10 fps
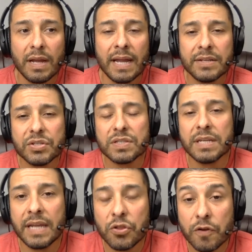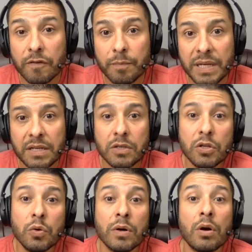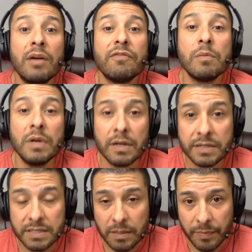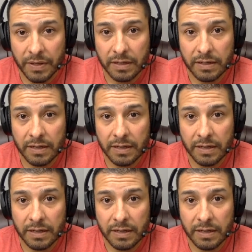And it's just the nature of being new or unfamiliar to something.